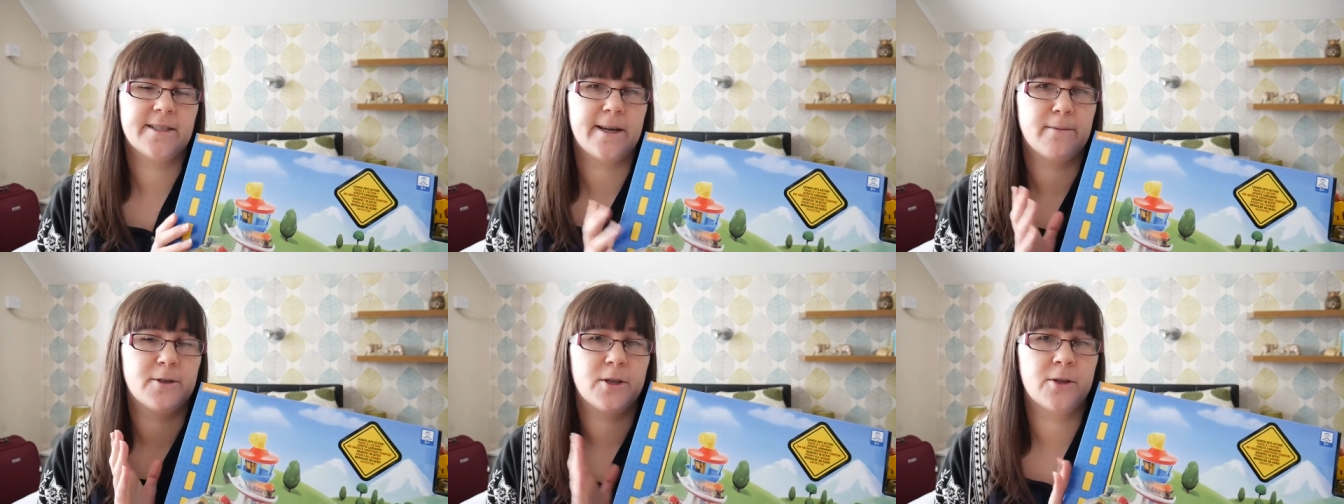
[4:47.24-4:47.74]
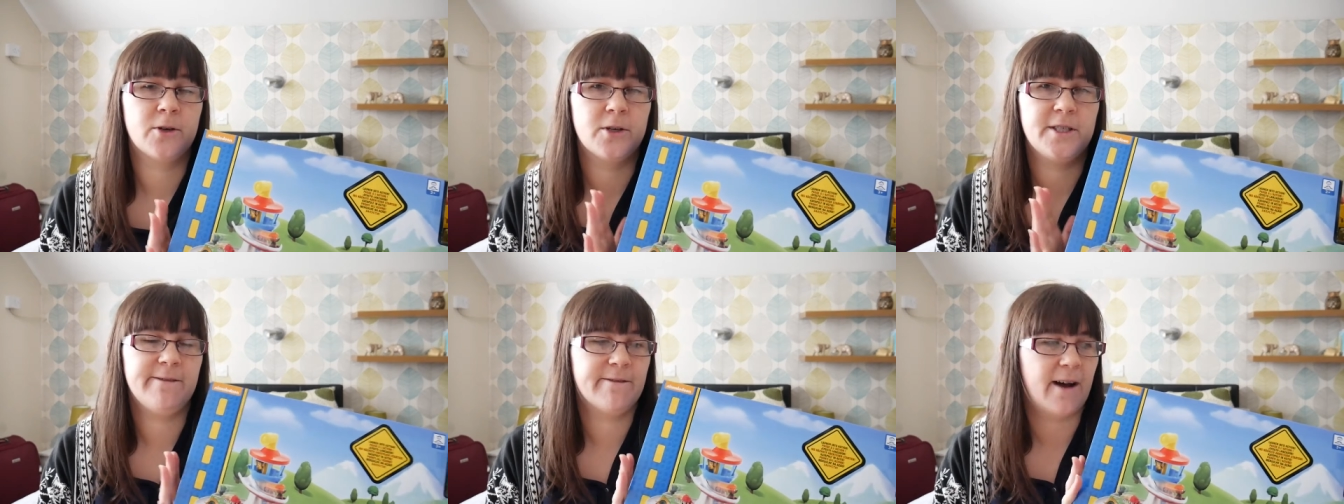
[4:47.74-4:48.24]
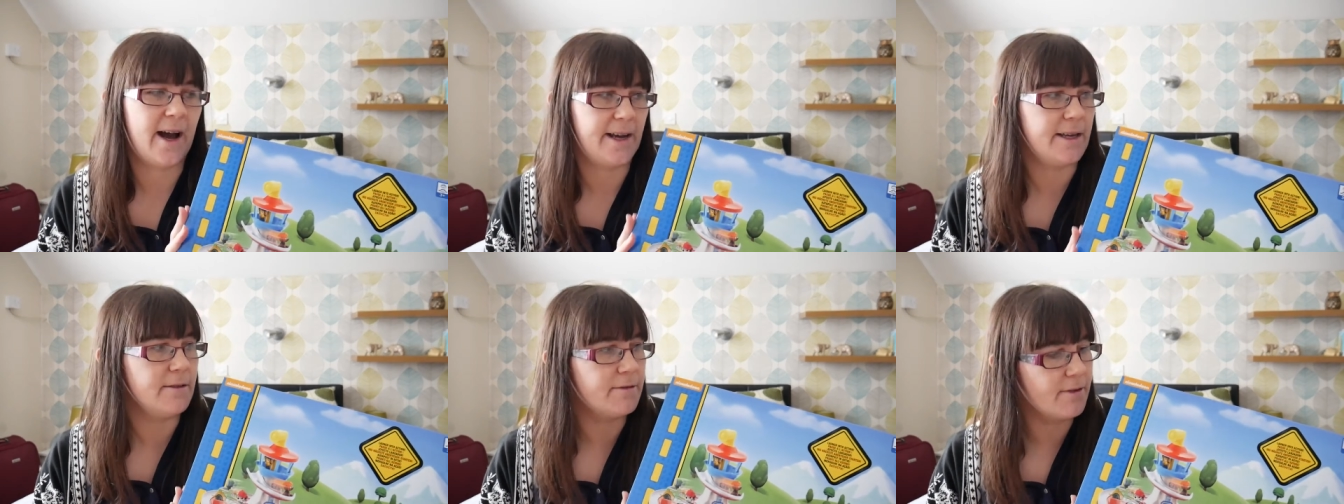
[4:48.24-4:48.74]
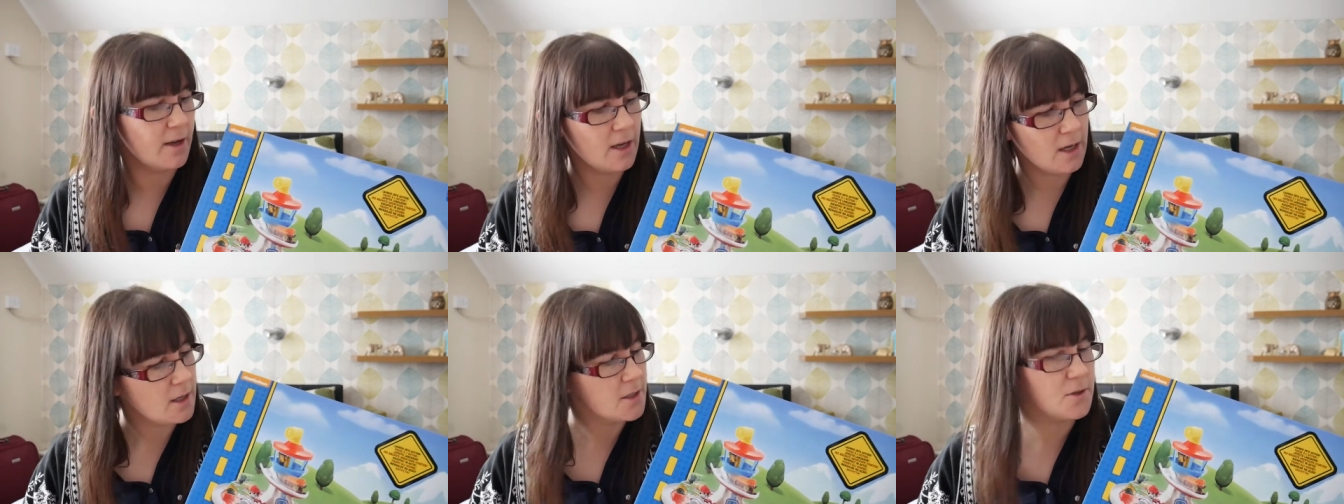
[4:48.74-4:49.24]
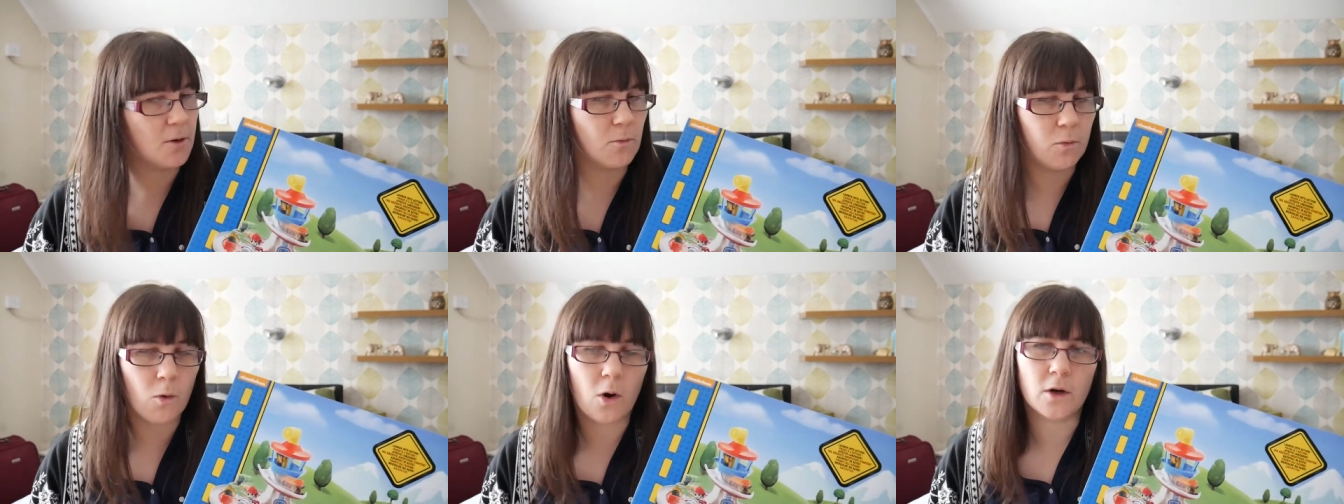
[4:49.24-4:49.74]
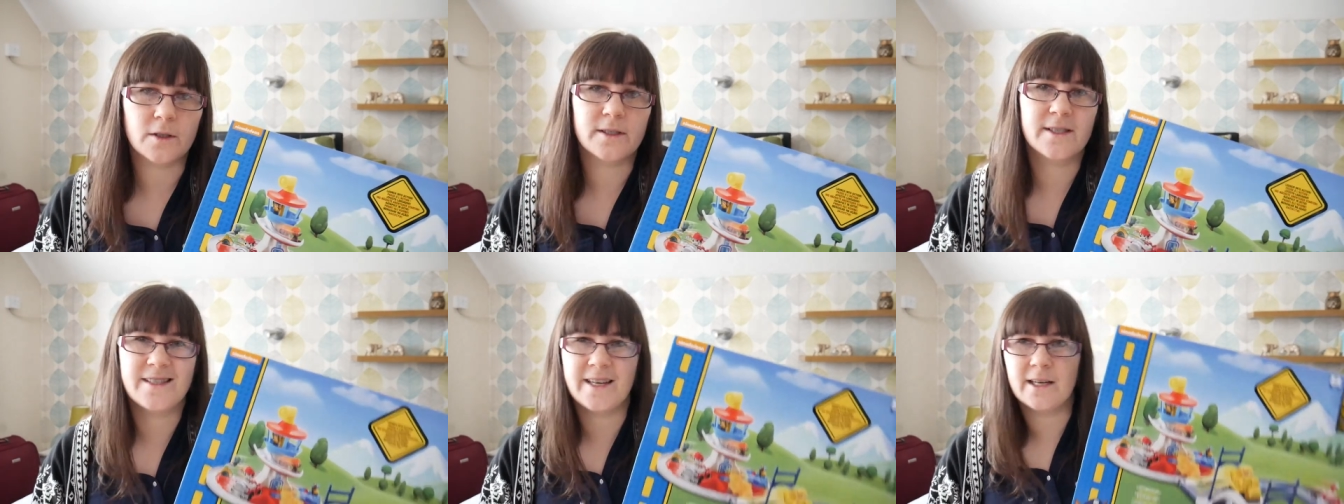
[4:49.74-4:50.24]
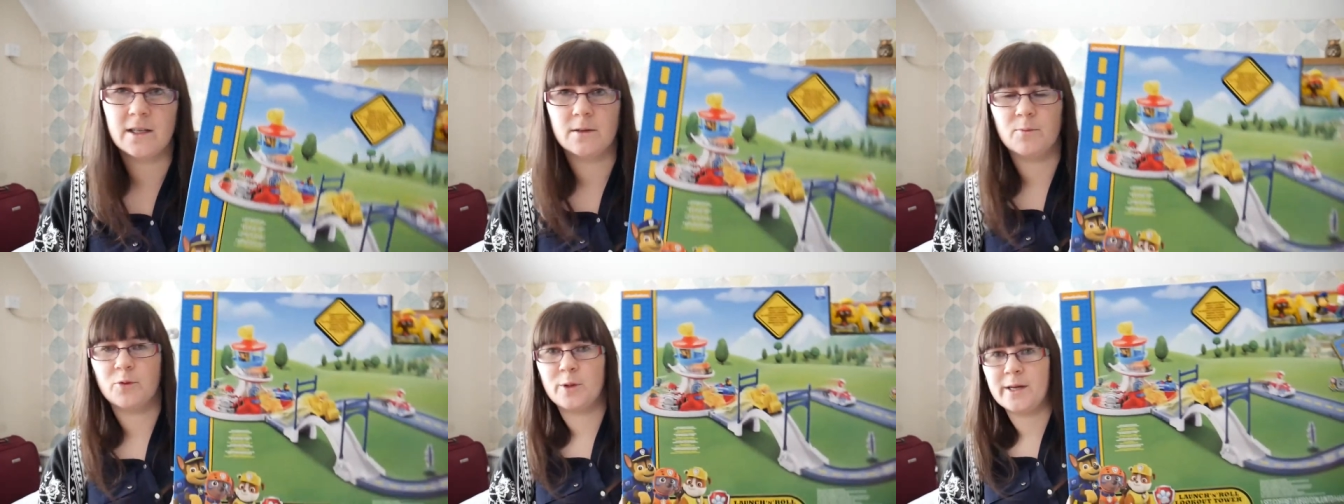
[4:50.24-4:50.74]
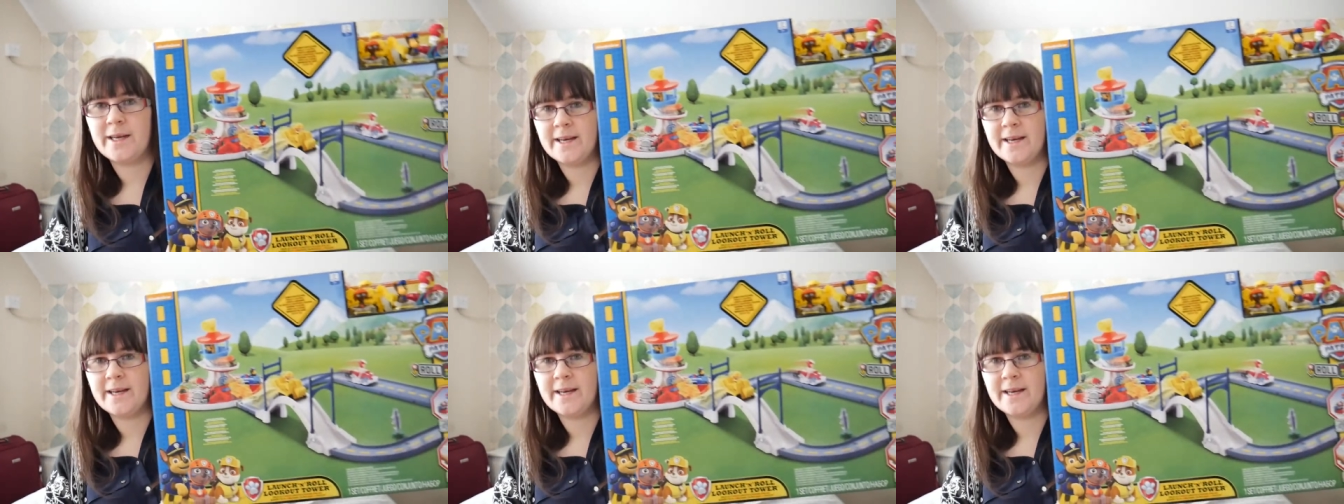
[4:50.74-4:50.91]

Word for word: down to 35 so was still pretty